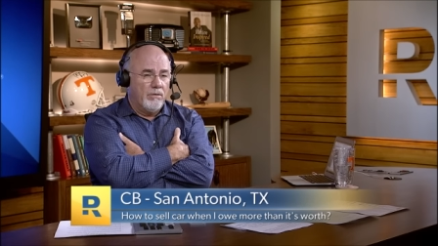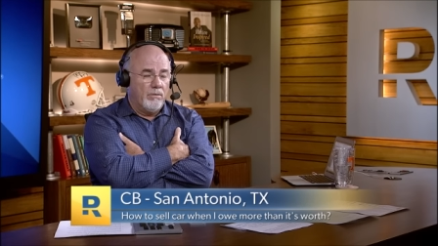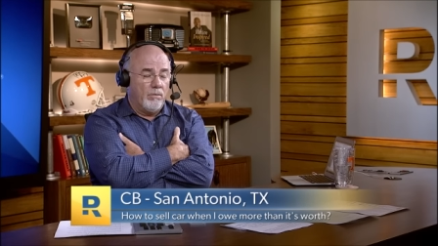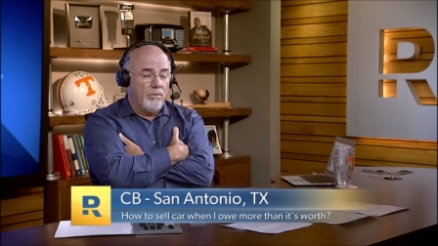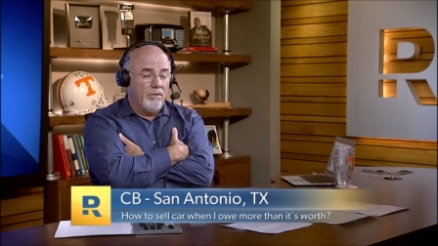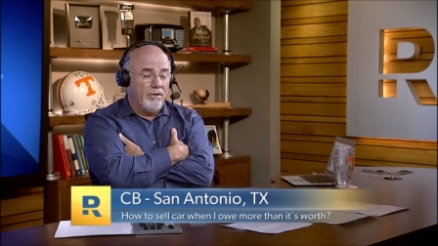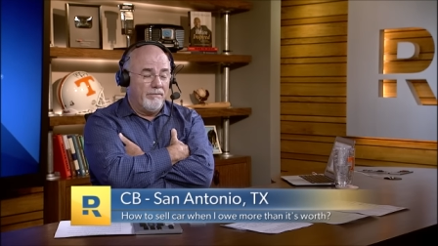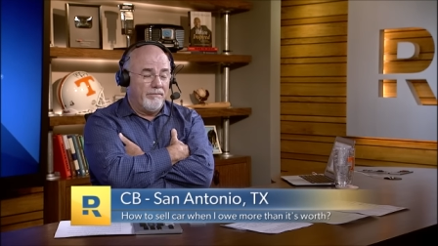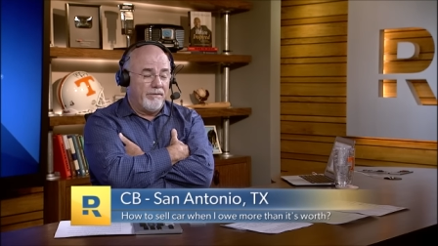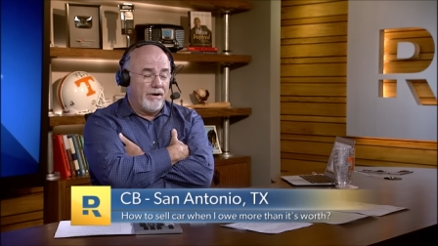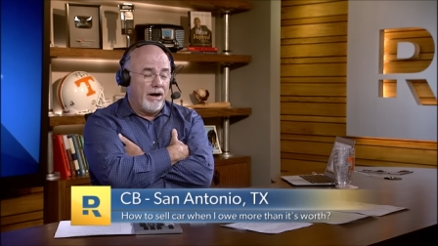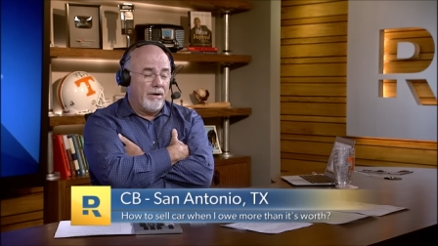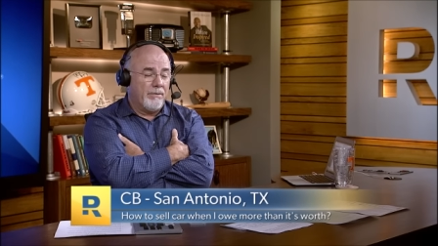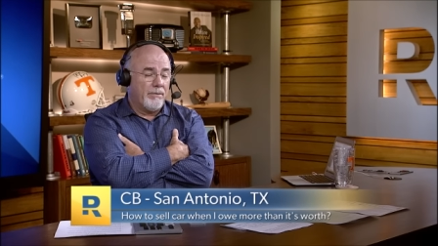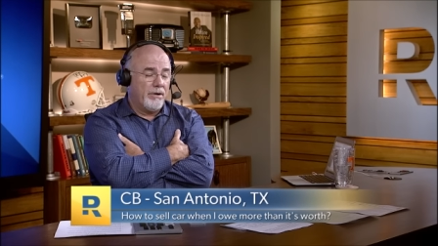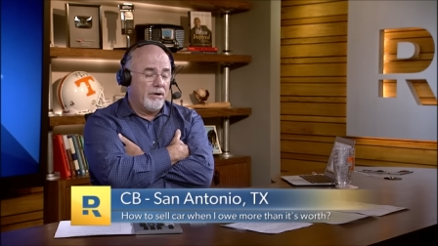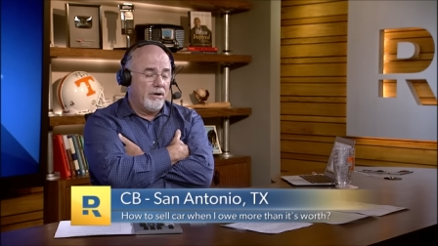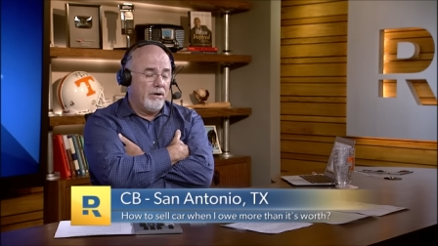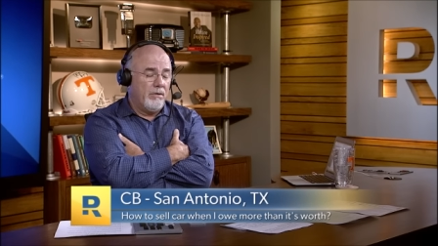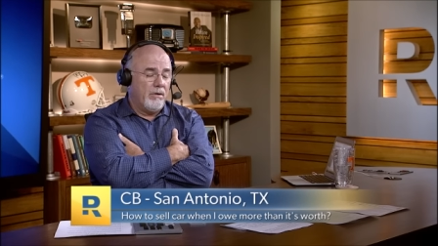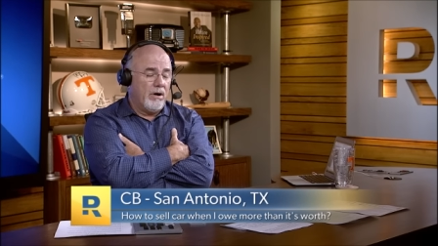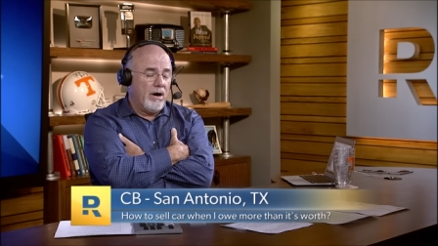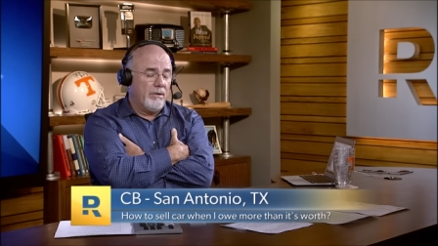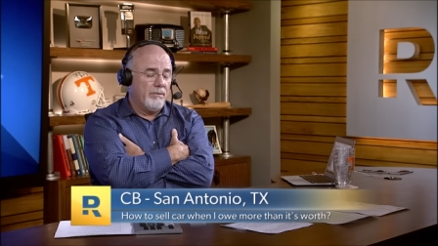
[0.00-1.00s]
Well, if I were
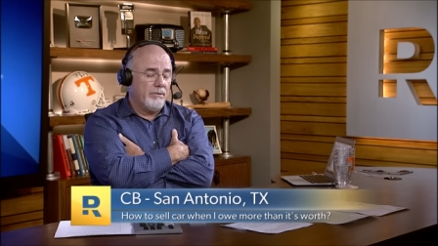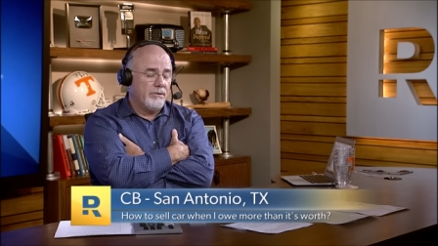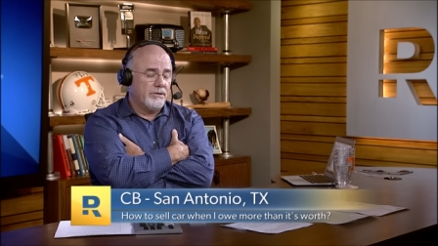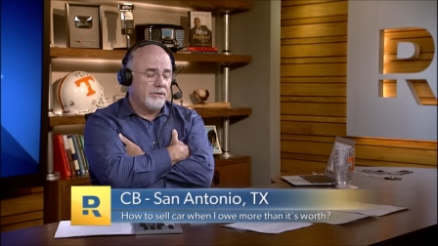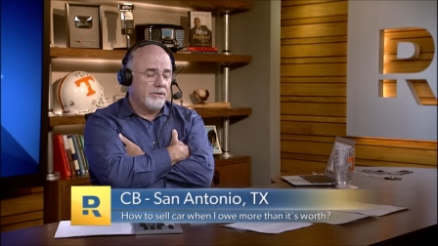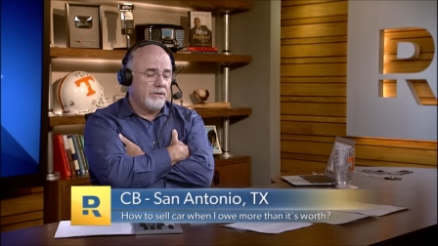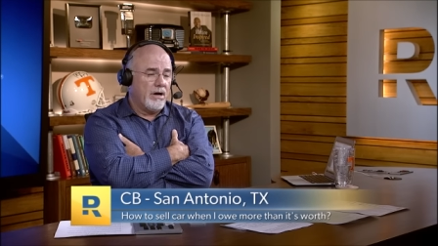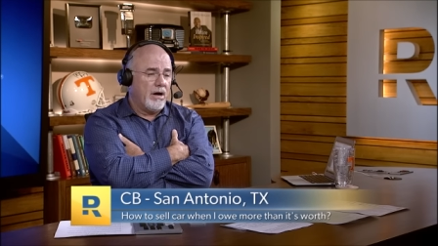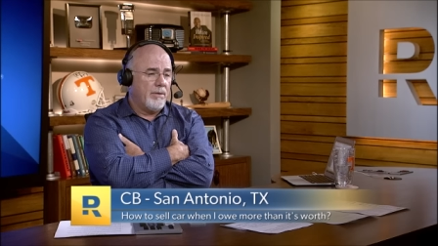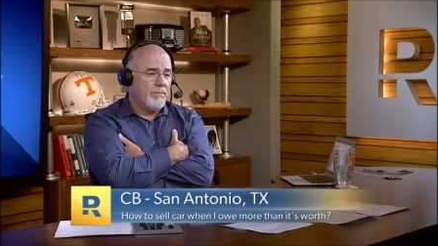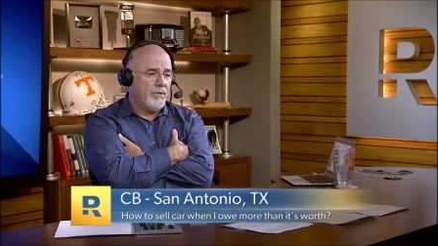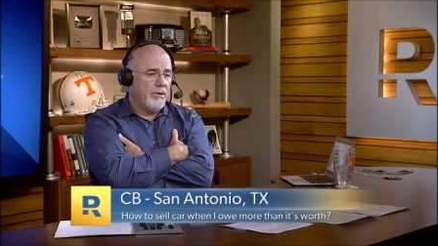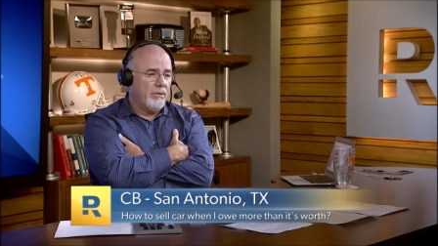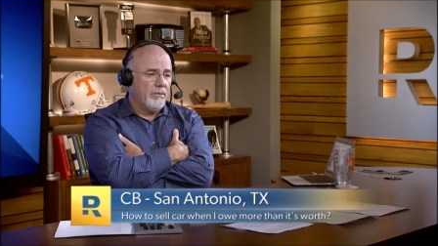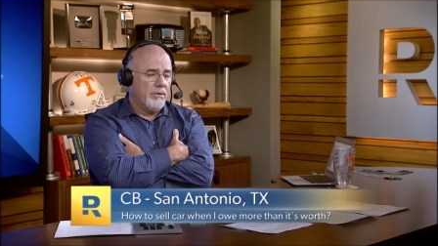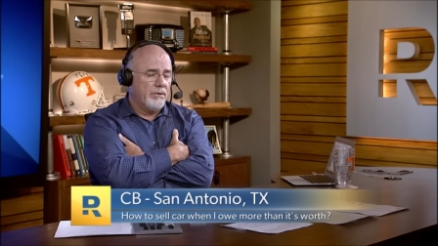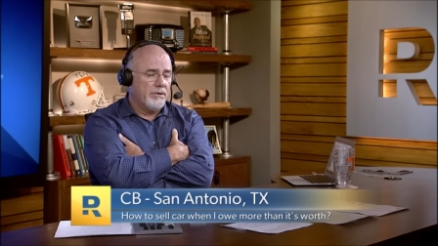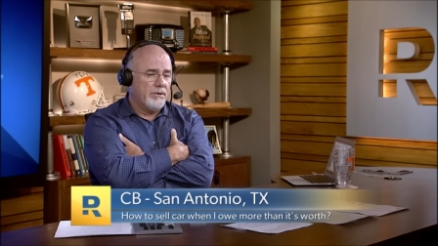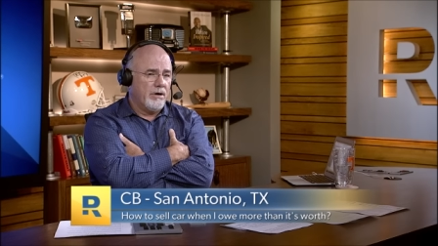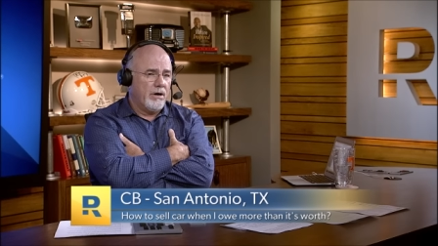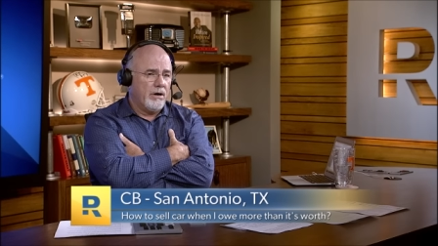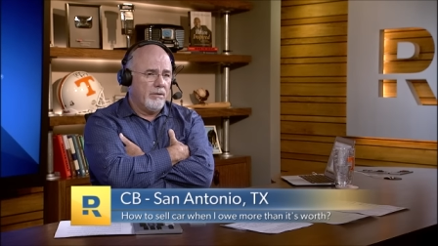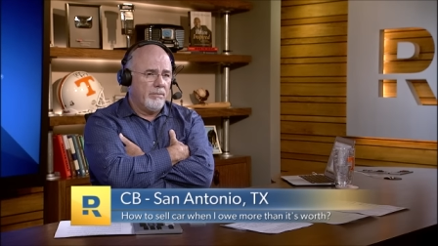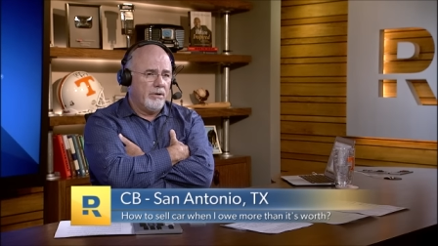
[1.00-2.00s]
you, I would stop your
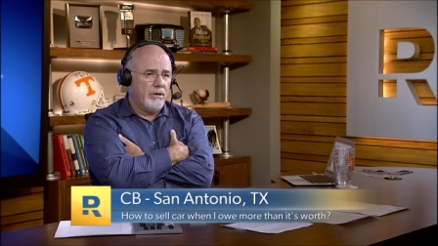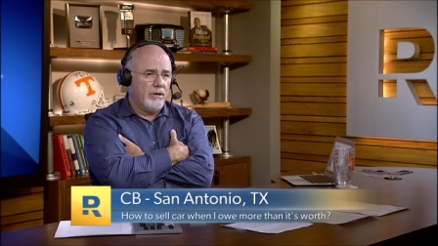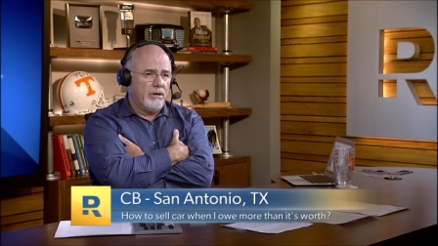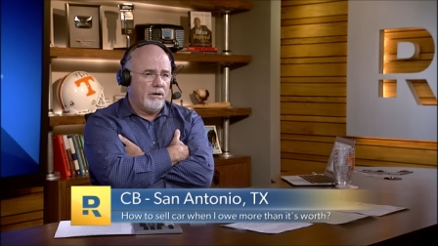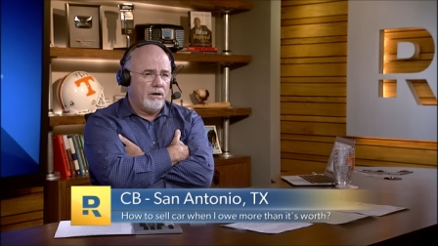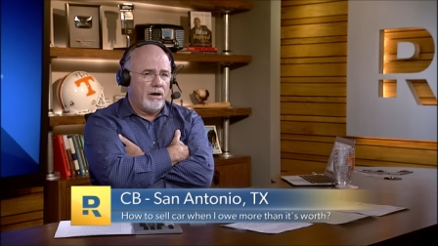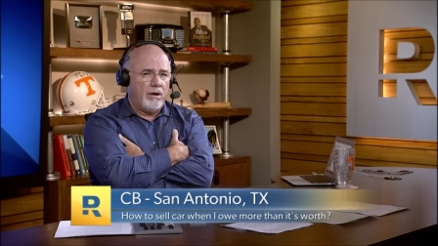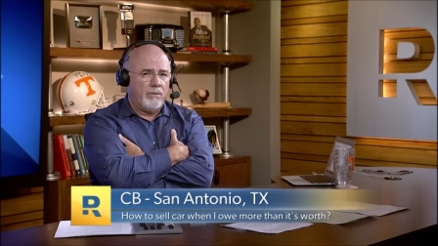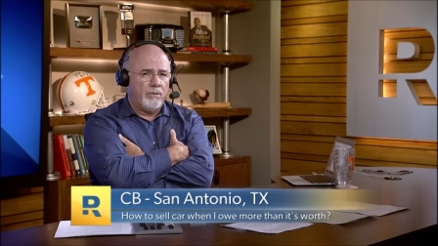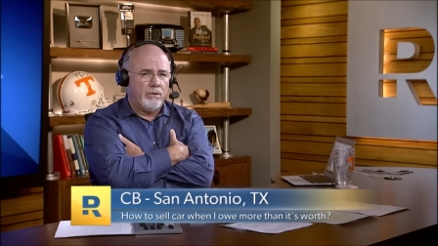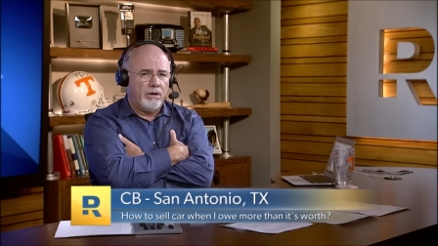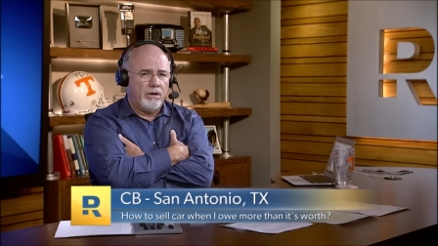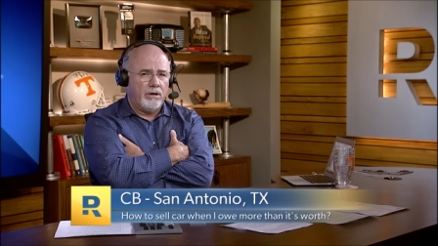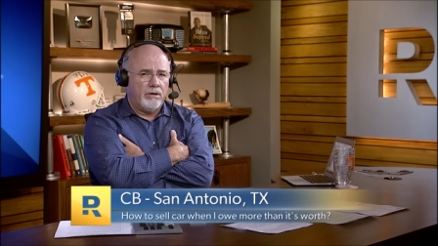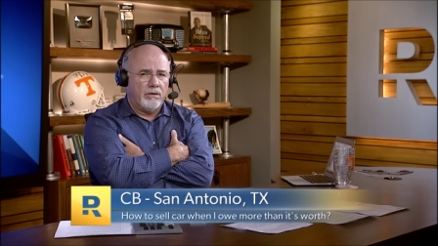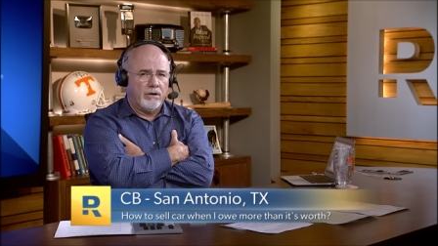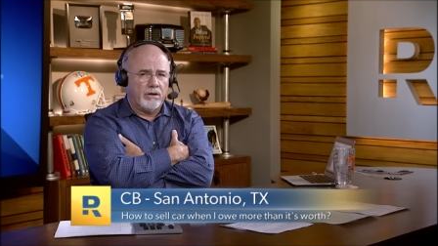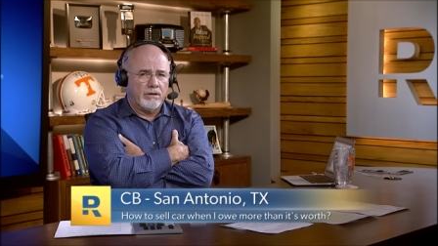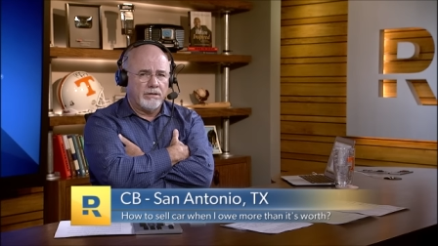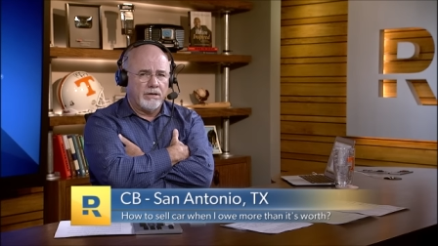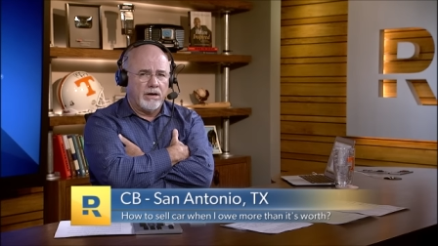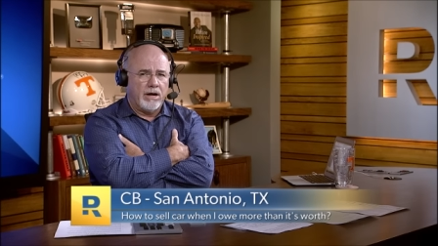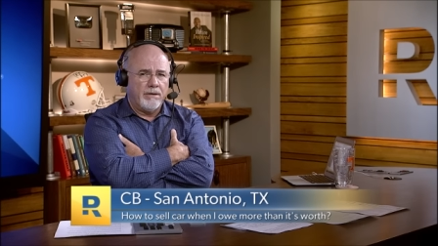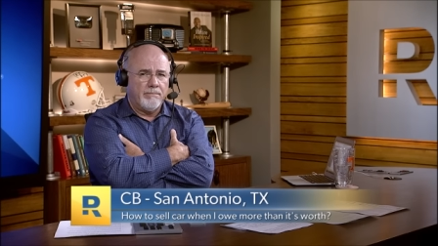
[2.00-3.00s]
retirement and I would get on a
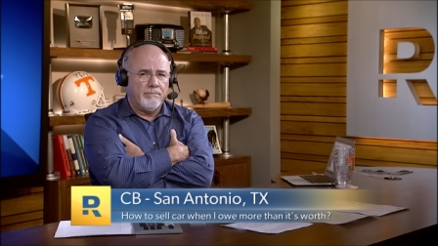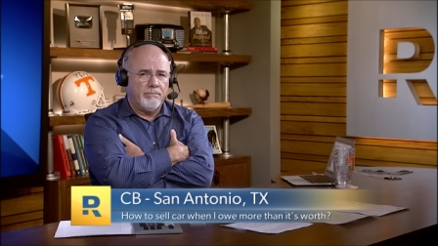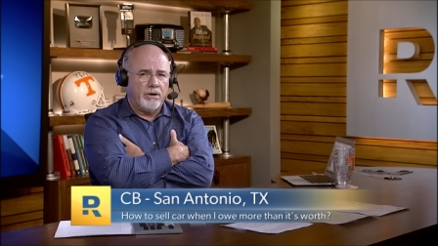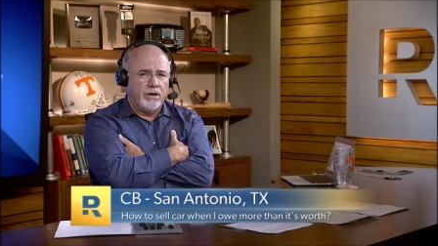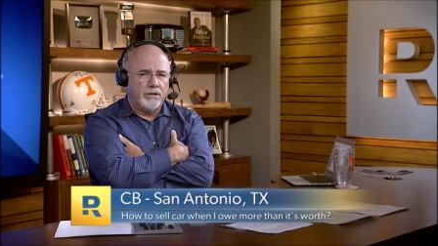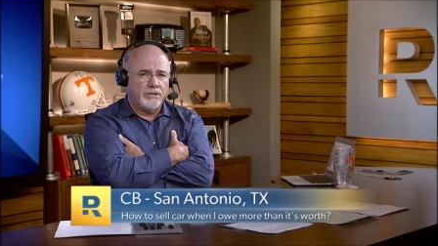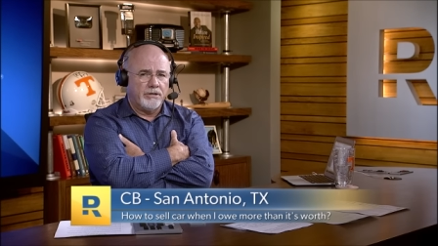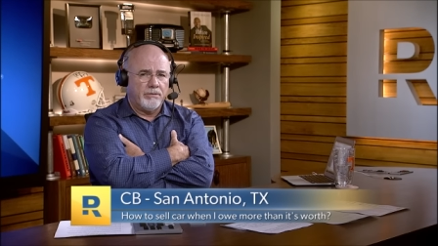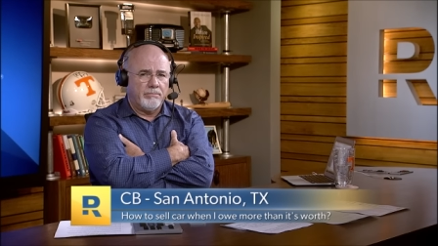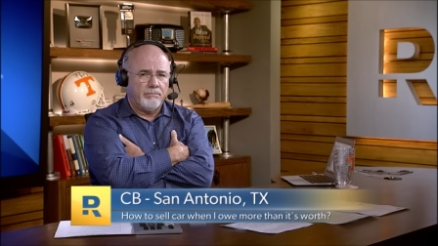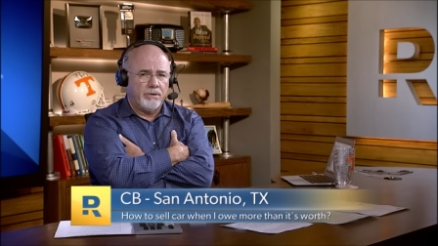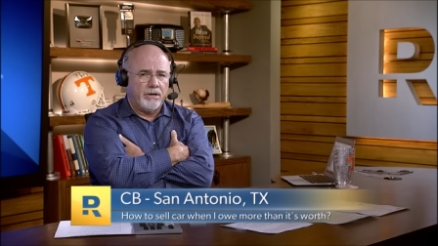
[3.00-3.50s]
tight budget,